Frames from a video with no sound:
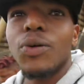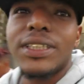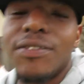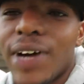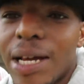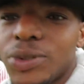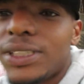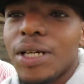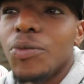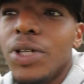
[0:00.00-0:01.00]
what's the vibes the of
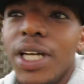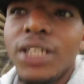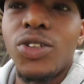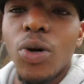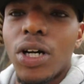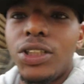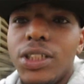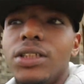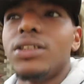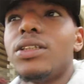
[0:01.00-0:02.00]
Samuel Eto out here.